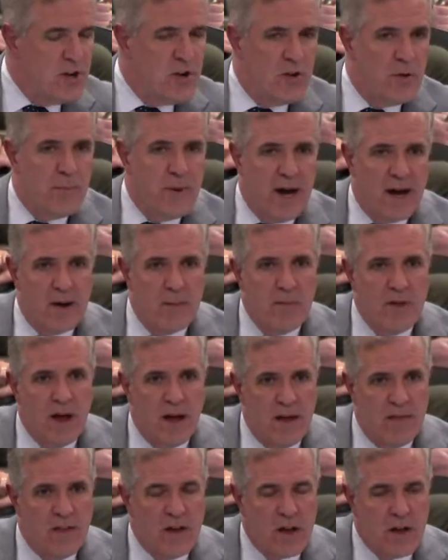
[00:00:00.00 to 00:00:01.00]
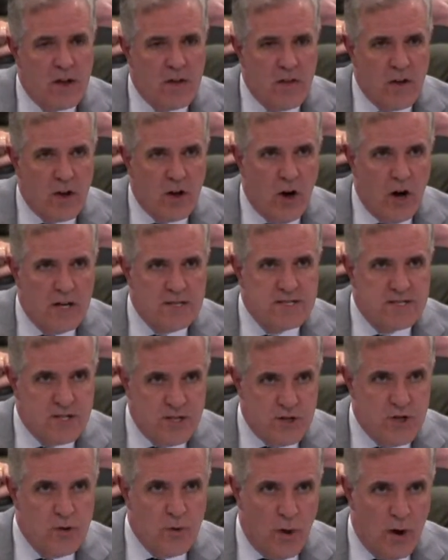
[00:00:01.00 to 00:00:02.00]
So the bottom line, the
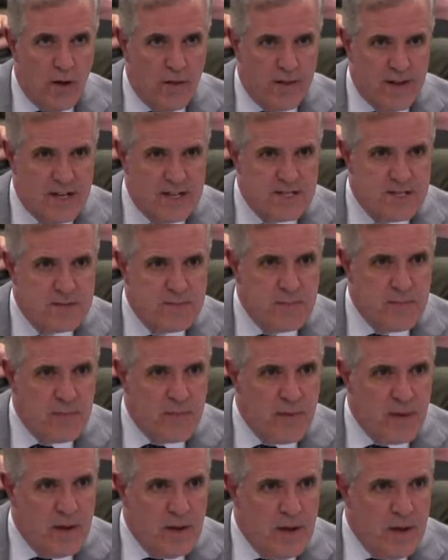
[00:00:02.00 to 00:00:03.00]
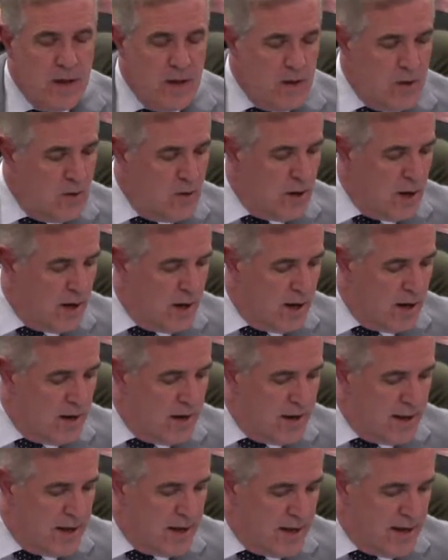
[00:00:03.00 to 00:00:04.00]
cost to do all this in
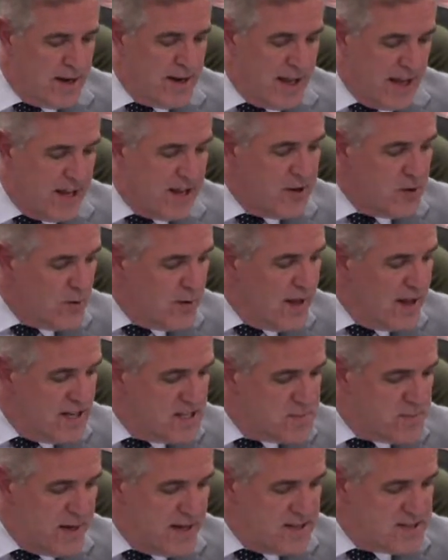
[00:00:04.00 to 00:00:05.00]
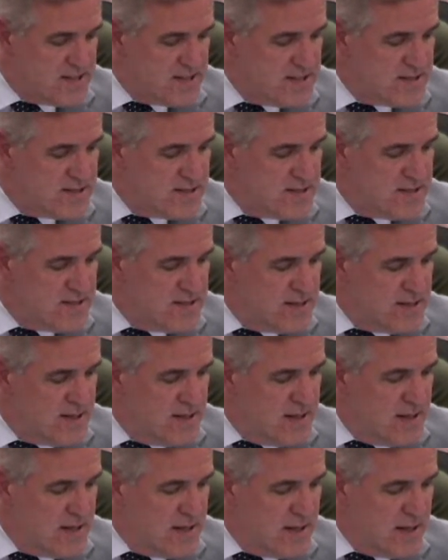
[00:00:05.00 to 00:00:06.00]
an annualized basis,
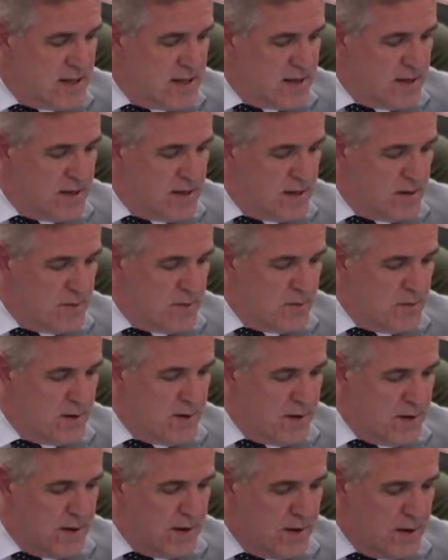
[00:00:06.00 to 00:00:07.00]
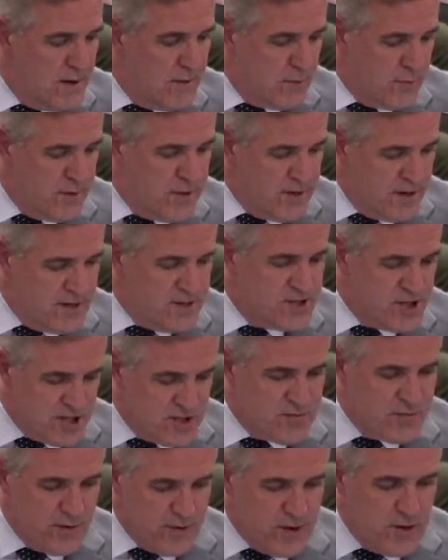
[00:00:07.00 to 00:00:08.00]
if we did it
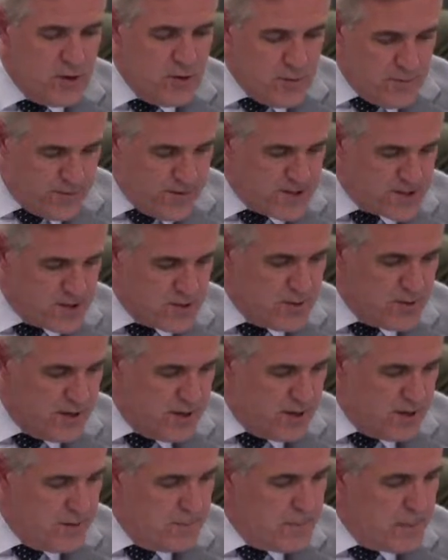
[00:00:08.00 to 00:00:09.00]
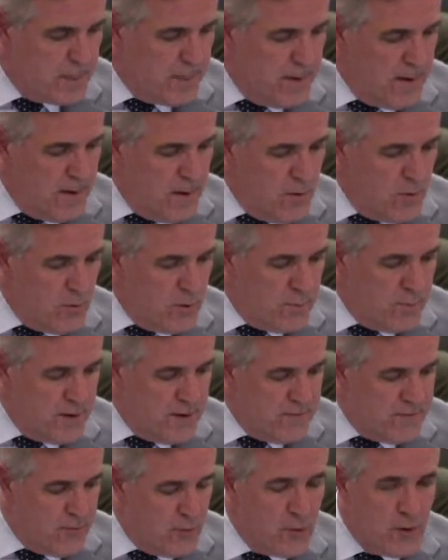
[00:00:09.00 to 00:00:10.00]
just for the new fiscal year,
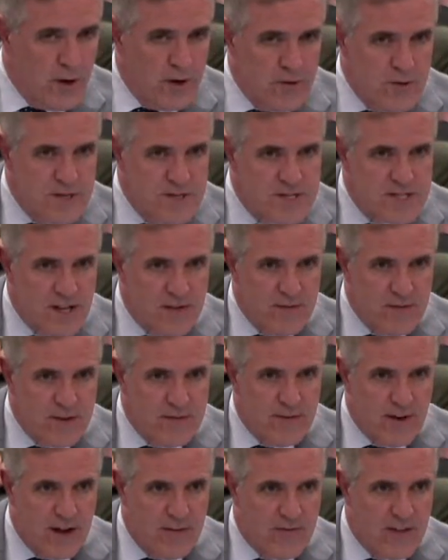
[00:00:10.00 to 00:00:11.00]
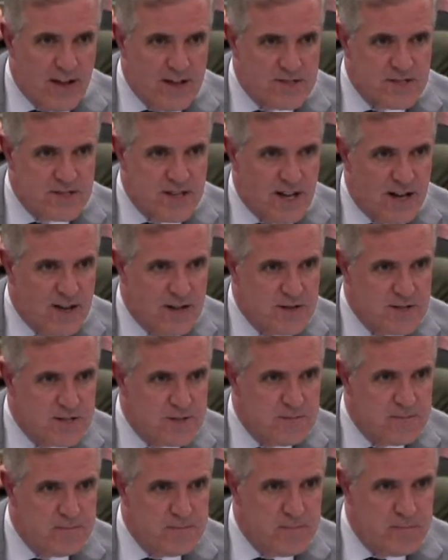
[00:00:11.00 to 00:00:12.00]
would be
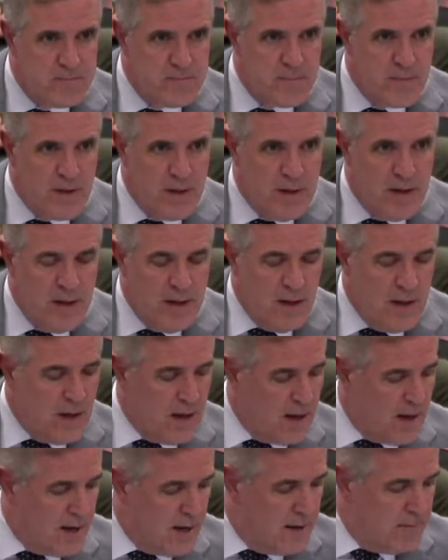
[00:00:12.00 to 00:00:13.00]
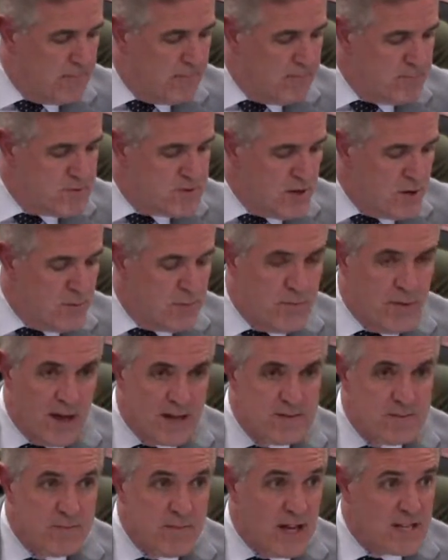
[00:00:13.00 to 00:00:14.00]
$475,000. So
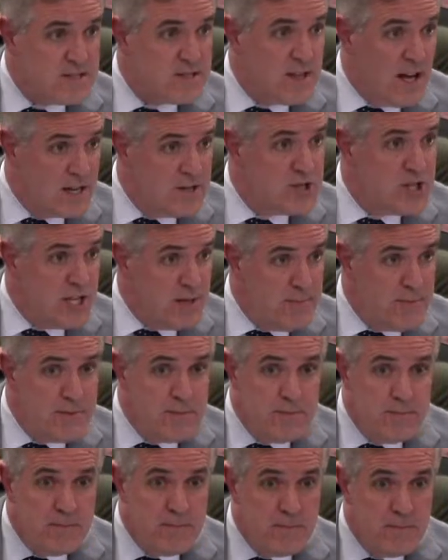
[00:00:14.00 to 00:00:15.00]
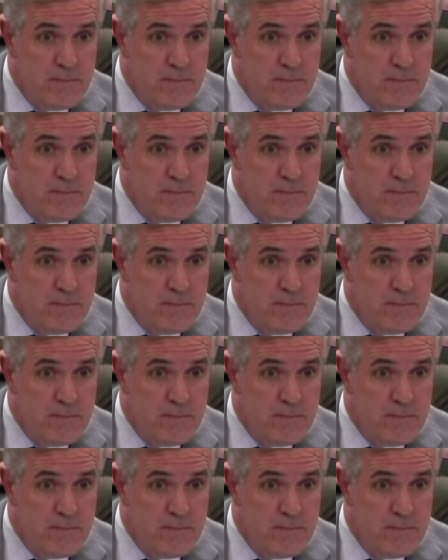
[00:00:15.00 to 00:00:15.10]
that's not cheap.